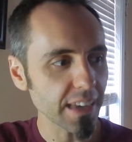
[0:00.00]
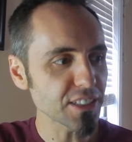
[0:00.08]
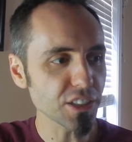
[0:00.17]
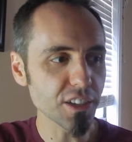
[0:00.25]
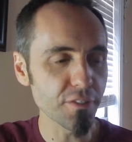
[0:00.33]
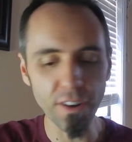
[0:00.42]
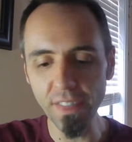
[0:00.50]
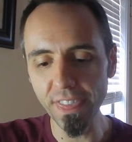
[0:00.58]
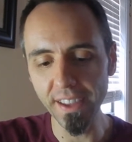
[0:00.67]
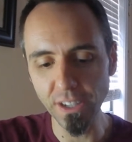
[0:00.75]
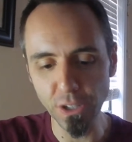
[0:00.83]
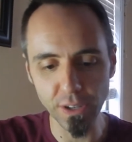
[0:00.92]
Just a fun
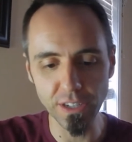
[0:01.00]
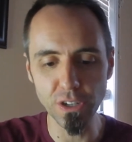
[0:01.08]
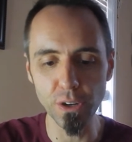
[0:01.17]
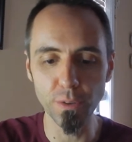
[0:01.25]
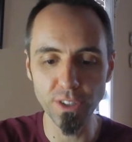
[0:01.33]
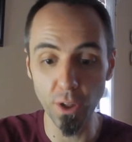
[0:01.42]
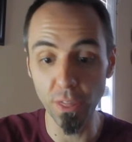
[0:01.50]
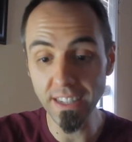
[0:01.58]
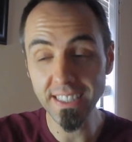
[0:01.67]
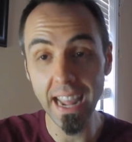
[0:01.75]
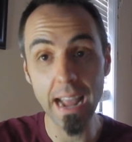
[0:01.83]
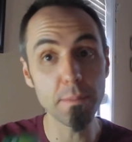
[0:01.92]
thing you can do. So
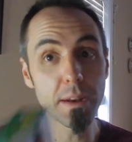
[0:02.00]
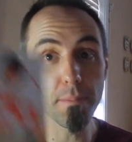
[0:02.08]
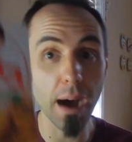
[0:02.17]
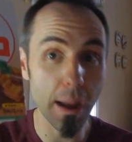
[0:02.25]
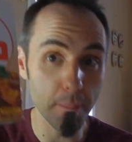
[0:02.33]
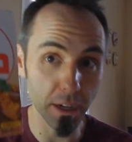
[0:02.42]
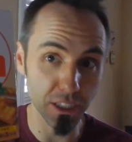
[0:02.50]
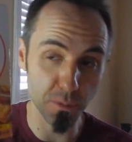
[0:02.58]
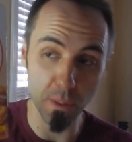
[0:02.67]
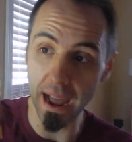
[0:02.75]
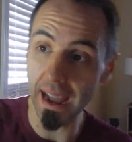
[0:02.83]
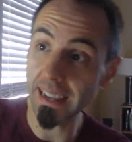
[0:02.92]
this came in my
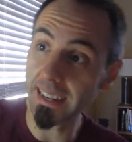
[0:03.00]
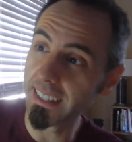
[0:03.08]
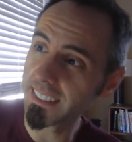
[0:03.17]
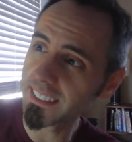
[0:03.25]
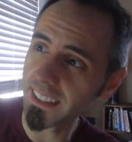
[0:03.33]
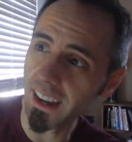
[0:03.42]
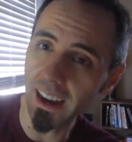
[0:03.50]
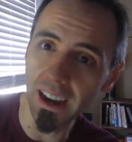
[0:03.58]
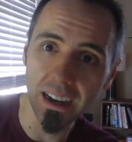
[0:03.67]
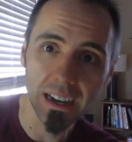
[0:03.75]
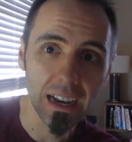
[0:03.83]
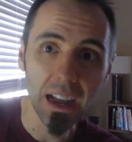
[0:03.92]
MunchPak, and it's
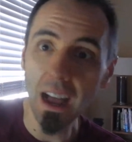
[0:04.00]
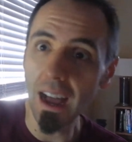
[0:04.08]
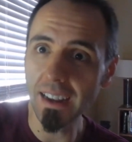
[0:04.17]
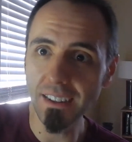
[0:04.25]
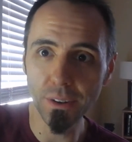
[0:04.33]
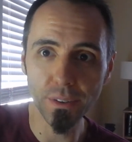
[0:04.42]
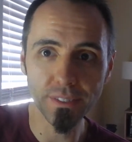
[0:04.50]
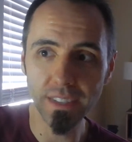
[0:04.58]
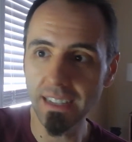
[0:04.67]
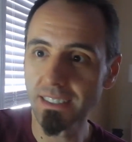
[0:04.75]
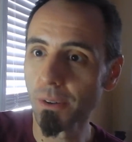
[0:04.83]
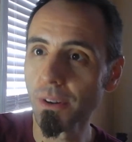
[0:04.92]
I don't
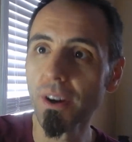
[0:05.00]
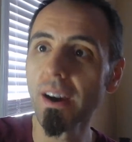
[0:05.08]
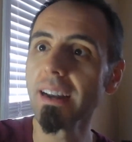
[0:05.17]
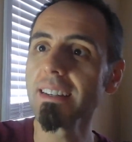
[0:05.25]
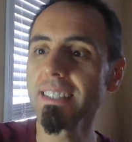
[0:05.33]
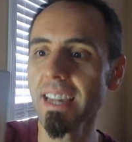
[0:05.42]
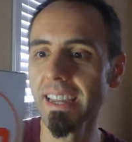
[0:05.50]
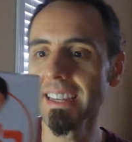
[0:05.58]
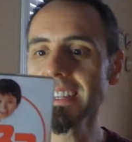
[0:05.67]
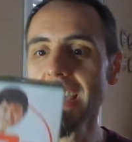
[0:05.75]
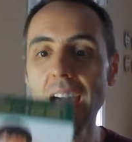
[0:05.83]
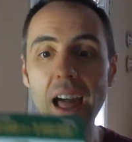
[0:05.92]
know how to say
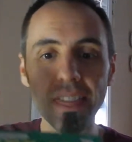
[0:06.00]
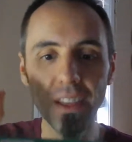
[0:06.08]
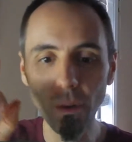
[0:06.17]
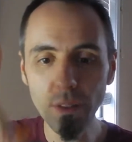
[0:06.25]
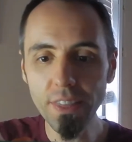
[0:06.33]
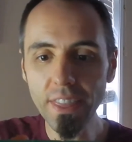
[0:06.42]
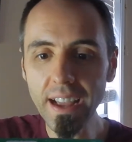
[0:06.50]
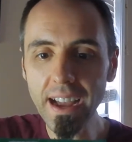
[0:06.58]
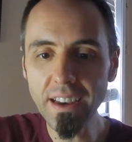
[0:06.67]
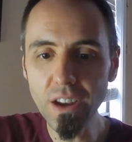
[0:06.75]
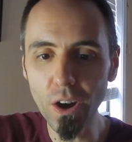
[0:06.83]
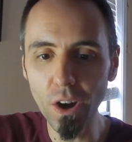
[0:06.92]
it. The only thing I
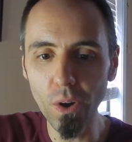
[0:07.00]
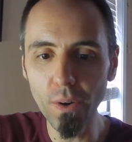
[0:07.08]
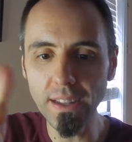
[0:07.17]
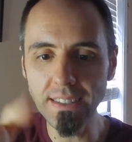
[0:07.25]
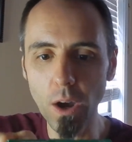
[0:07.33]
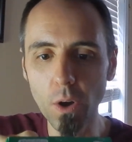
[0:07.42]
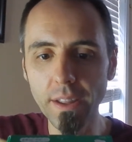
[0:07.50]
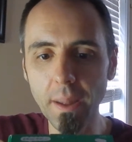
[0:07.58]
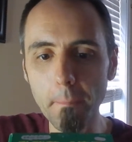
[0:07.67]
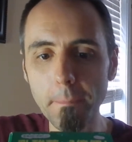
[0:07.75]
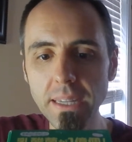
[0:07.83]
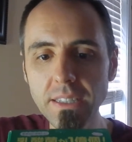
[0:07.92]
know is
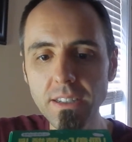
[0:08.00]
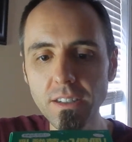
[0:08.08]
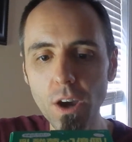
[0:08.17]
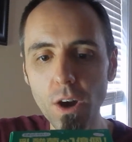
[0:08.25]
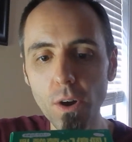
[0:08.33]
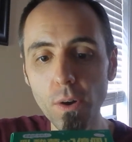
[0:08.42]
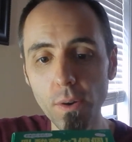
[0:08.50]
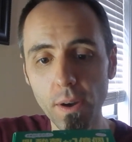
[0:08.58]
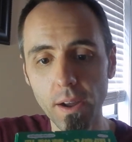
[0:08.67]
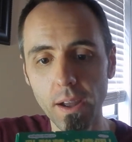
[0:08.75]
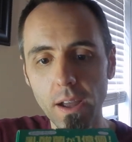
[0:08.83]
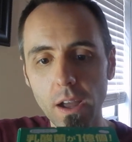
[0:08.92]
Bisco
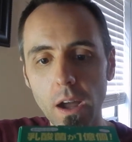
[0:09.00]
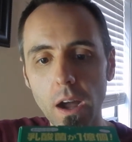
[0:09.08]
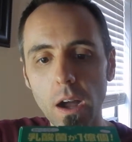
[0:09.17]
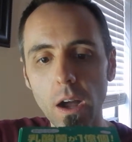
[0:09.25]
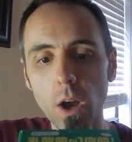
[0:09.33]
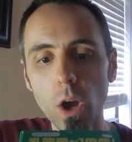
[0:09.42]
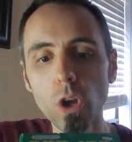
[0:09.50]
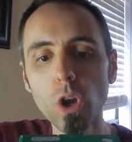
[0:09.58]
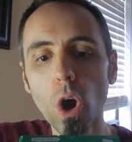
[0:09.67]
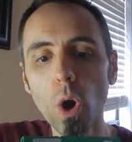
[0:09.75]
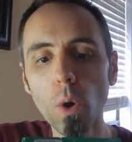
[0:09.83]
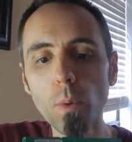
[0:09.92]

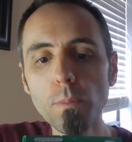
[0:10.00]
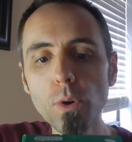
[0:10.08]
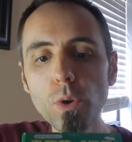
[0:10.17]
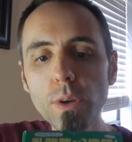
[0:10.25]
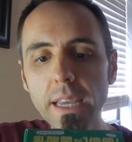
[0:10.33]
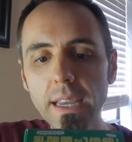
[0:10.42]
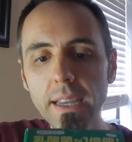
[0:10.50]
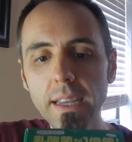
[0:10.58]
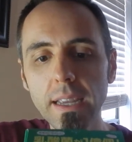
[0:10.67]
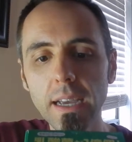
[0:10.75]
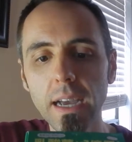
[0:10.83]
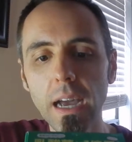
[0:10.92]

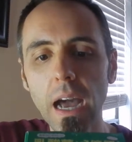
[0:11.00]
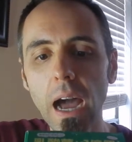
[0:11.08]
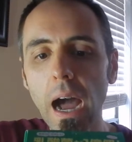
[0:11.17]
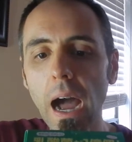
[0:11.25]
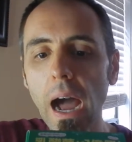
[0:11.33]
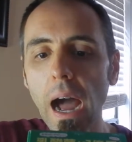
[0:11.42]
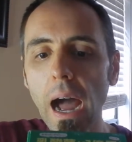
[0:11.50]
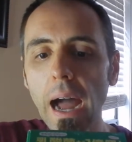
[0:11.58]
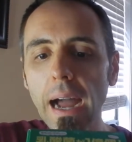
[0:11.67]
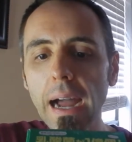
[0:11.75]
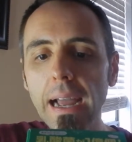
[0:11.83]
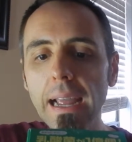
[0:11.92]
Komugi
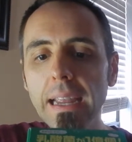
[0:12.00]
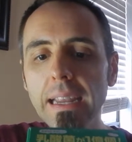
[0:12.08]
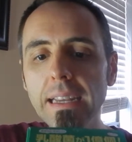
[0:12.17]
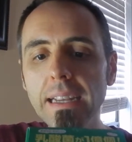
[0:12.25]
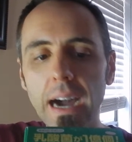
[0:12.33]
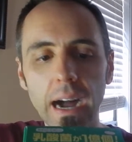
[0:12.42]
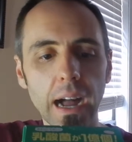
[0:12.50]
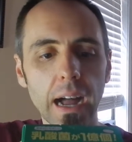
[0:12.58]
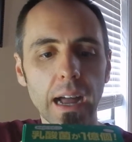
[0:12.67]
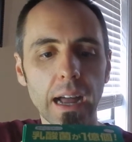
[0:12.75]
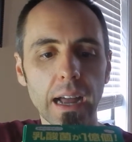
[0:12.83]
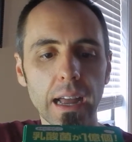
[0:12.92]
Haiga,
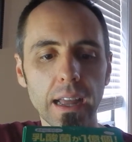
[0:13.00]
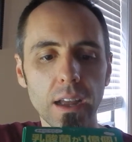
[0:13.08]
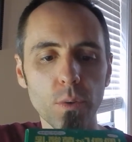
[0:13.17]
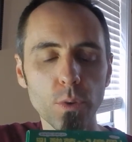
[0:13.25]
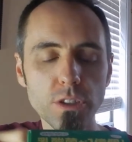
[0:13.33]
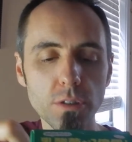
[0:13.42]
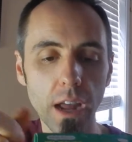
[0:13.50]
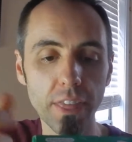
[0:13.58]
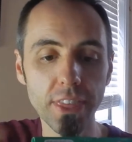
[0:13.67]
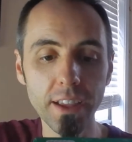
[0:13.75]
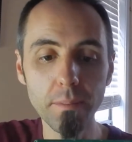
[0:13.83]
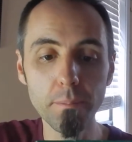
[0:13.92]
which I
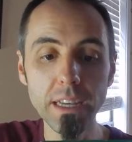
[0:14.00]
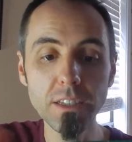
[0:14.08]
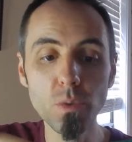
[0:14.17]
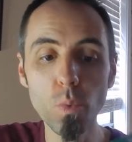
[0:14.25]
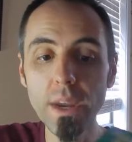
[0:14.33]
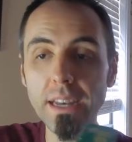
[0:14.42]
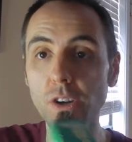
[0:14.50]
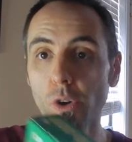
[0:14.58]
think means wheat